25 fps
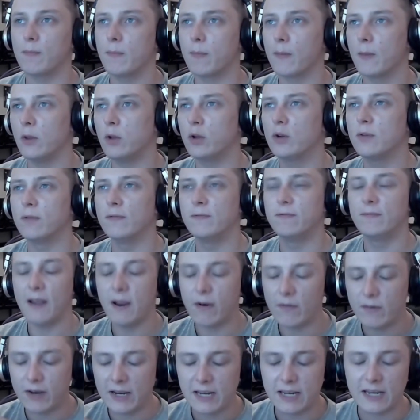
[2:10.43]
You can
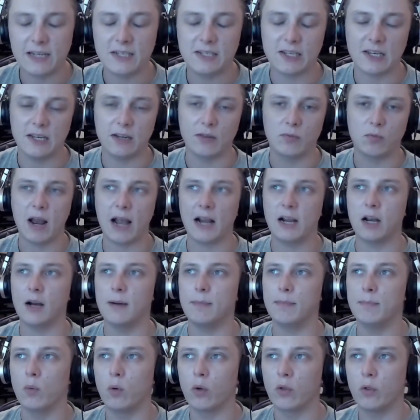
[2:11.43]
very easily rack
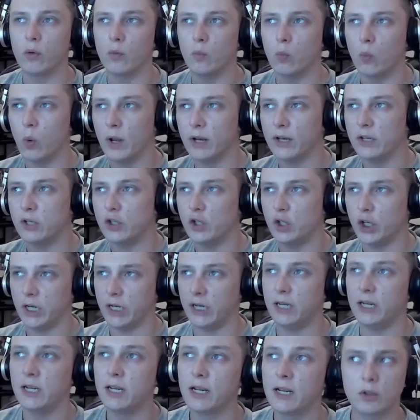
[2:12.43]
up more than
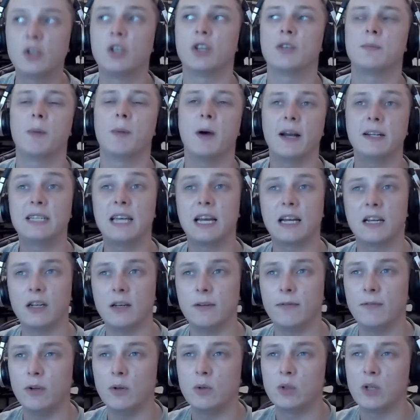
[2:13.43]
1G just by attacking
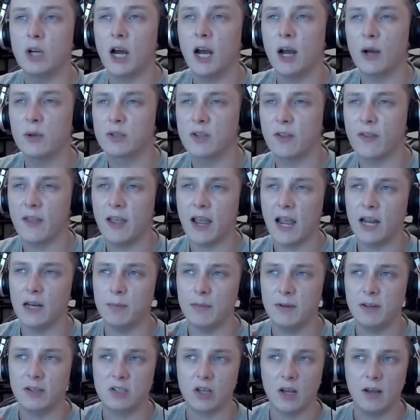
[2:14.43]
a few tiles that the
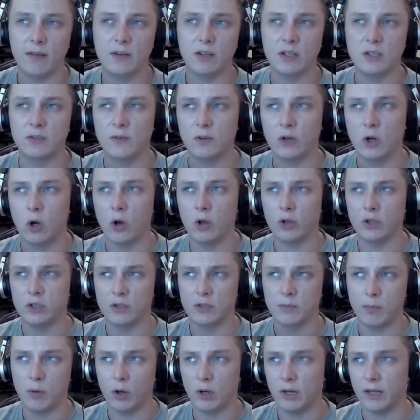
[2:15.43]
enemy server has forgotten
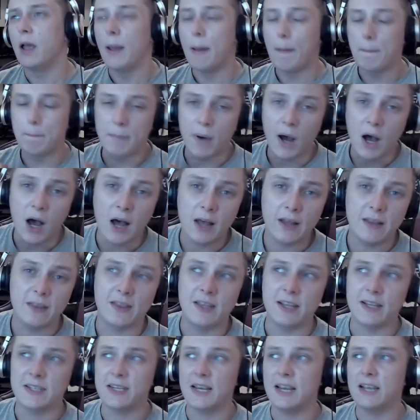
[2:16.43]
to pull in. But
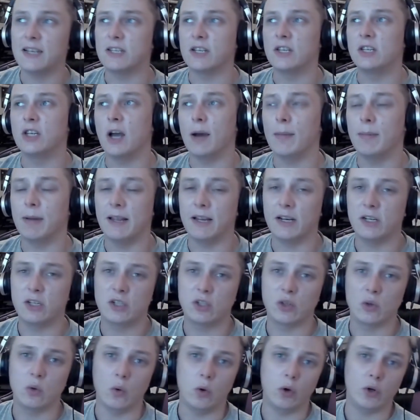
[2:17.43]
this is a double-edged
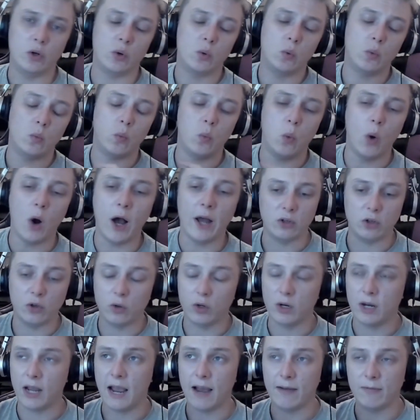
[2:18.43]
sword. One, you're
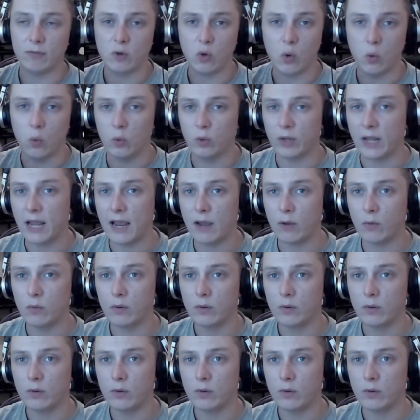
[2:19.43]
going to have cooldown,